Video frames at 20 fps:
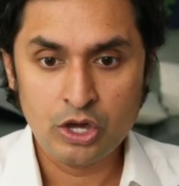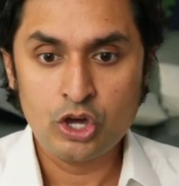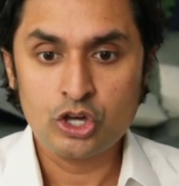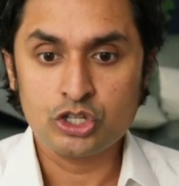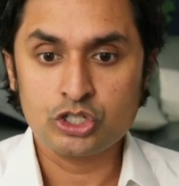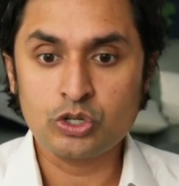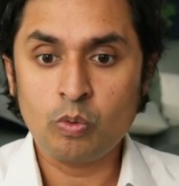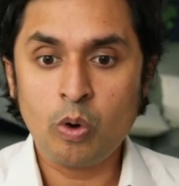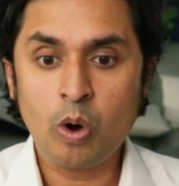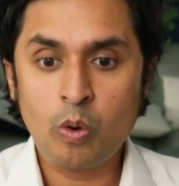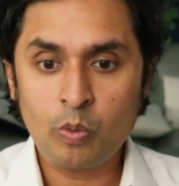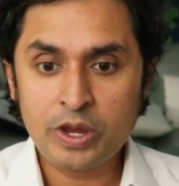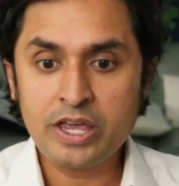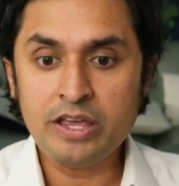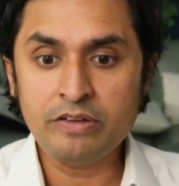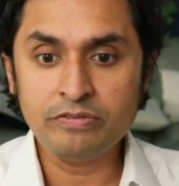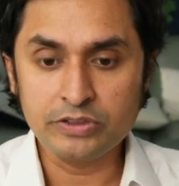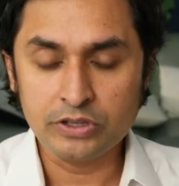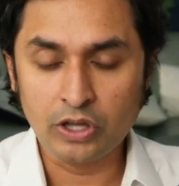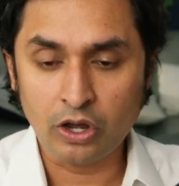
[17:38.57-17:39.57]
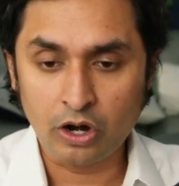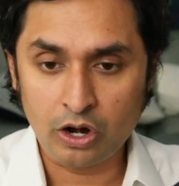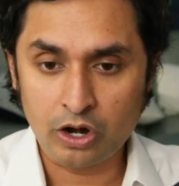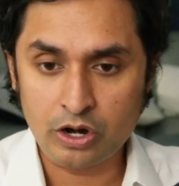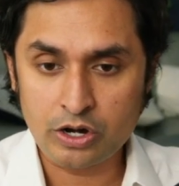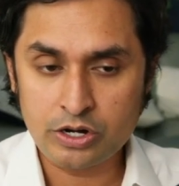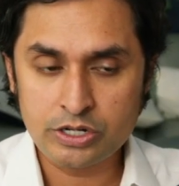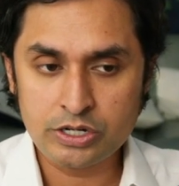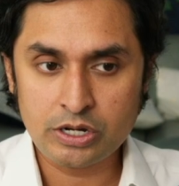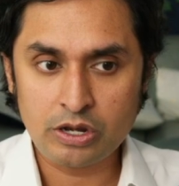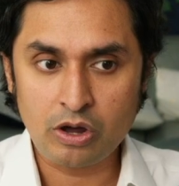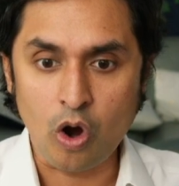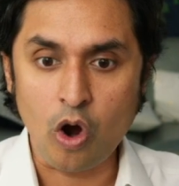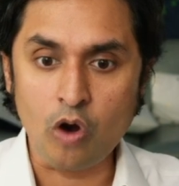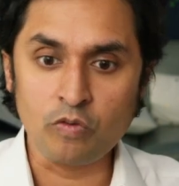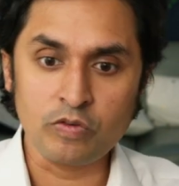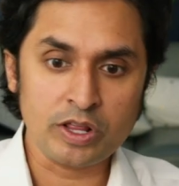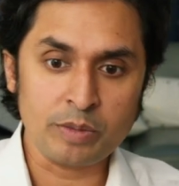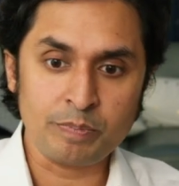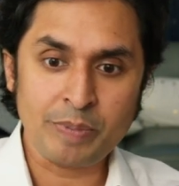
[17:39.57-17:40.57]
So what we've learned
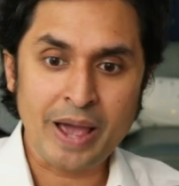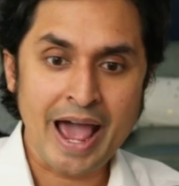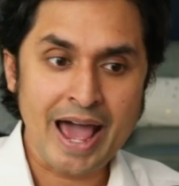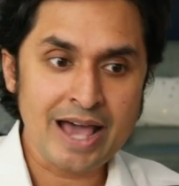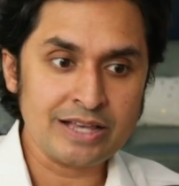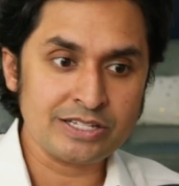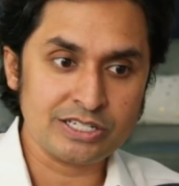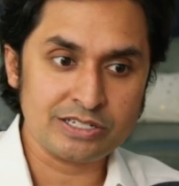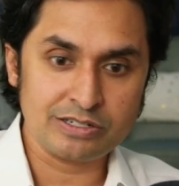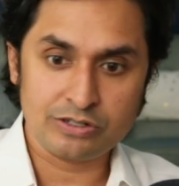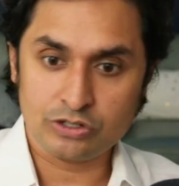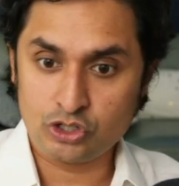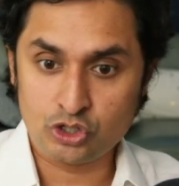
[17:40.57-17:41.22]
over the past